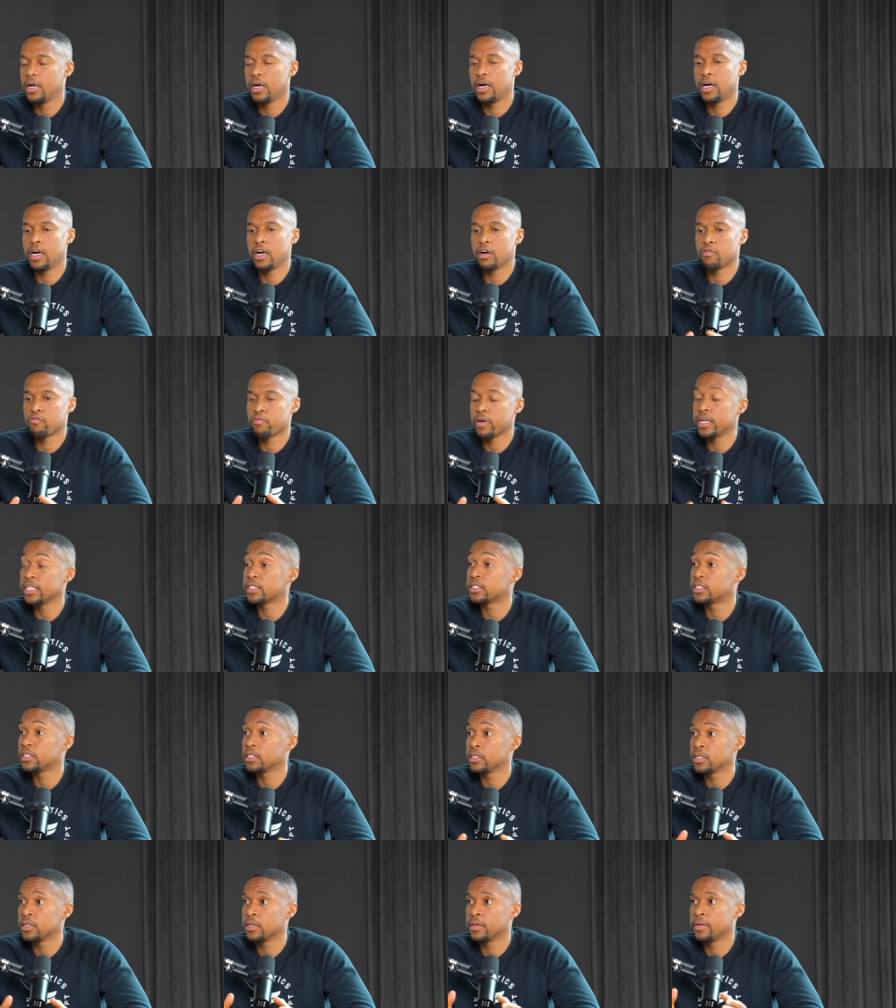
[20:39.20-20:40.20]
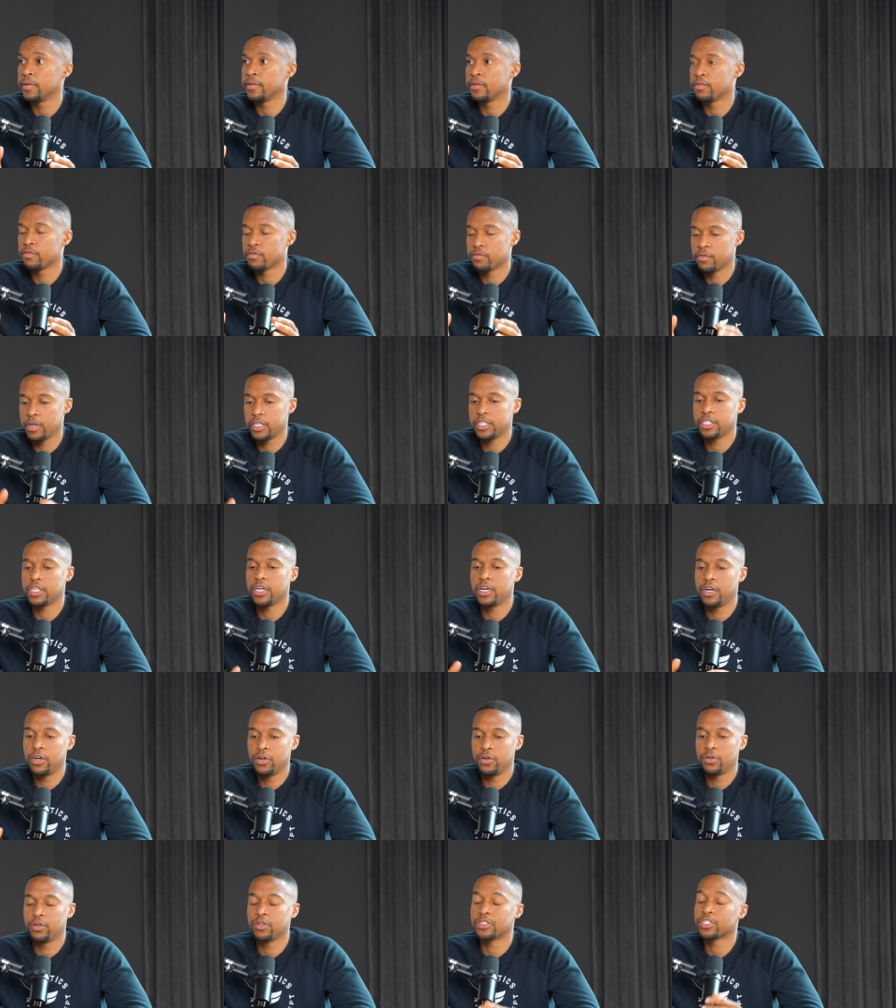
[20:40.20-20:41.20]
uh, rent to rent to
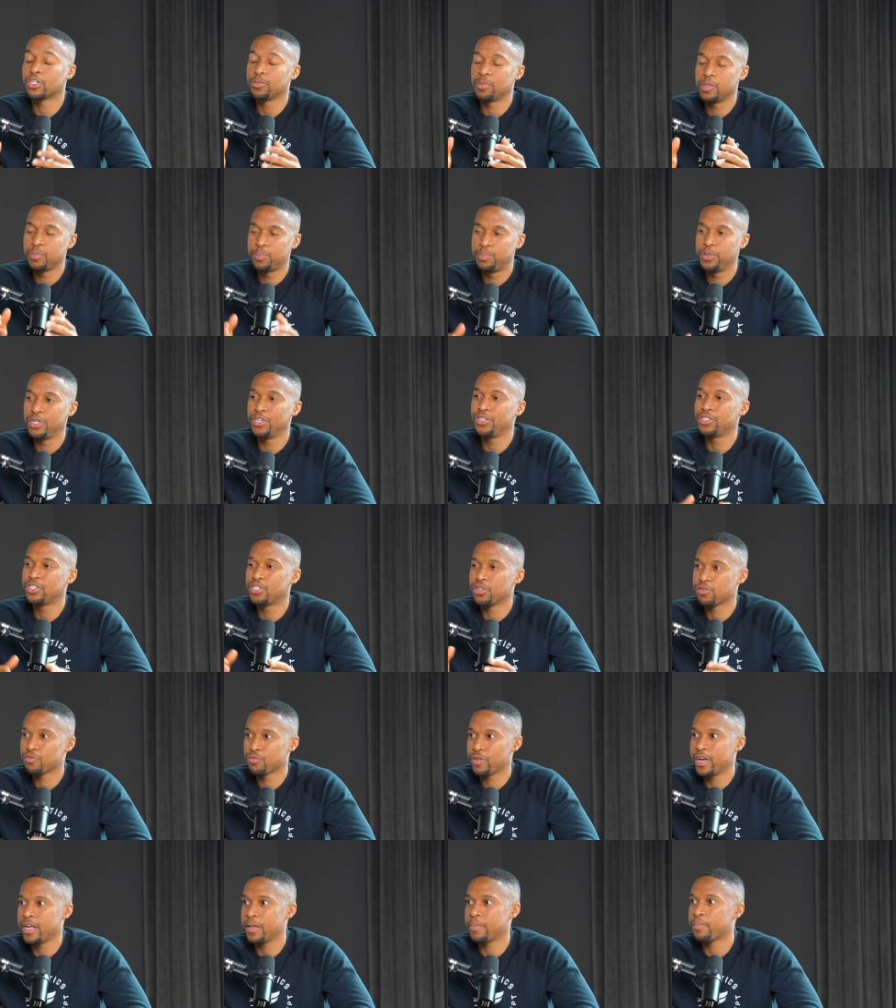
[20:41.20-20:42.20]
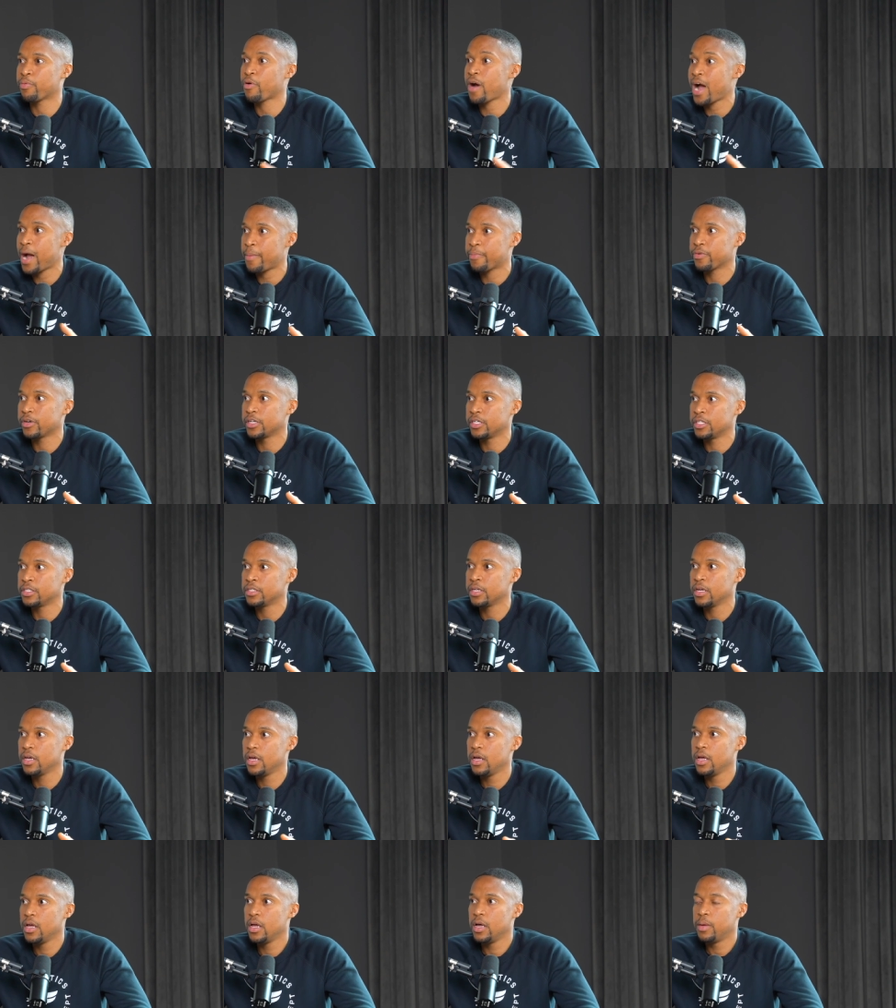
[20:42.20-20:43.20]
own, or excuse me, build to rent properties.
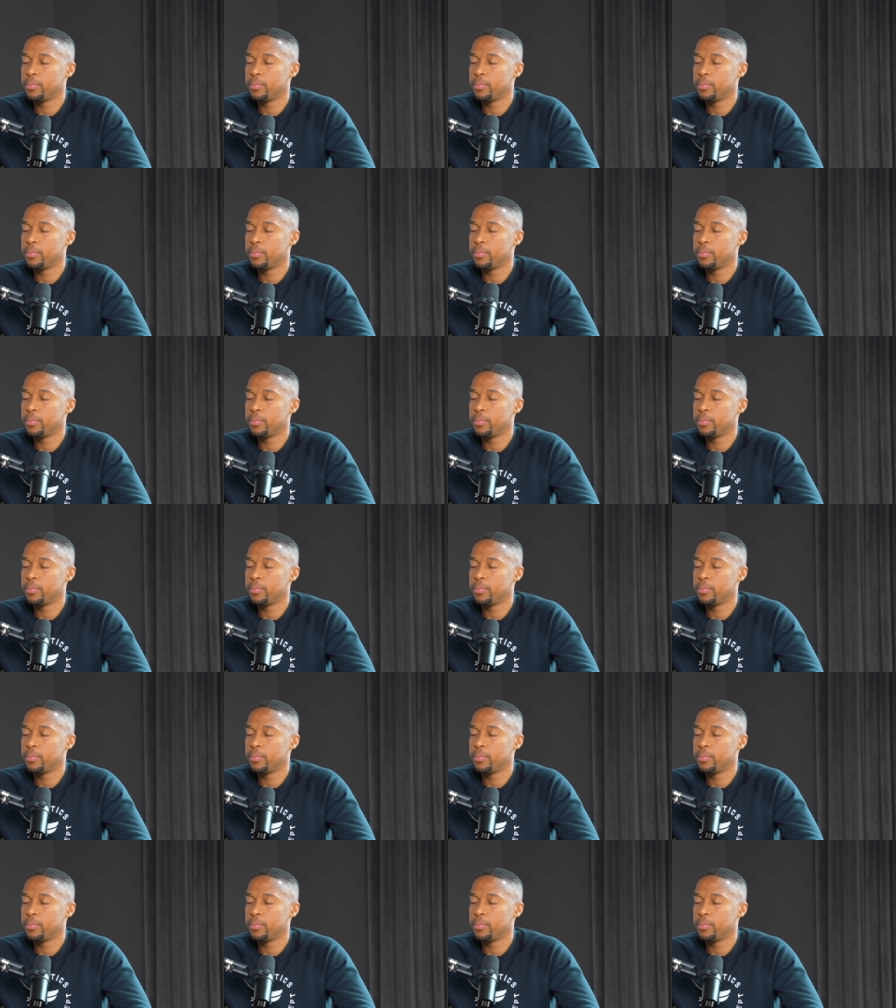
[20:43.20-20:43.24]
Yeah.